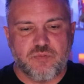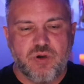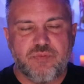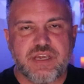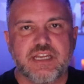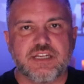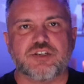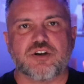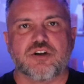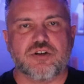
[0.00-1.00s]
when we get
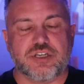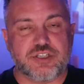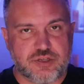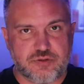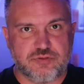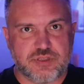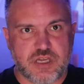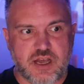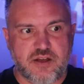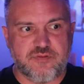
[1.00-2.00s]
into her excuse
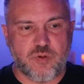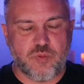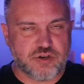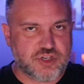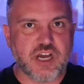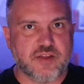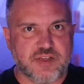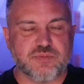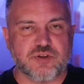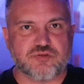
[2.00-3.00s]
of where she got
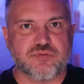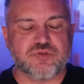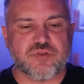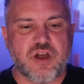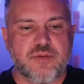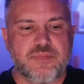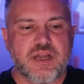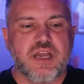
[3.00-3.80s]
these mushrooms from,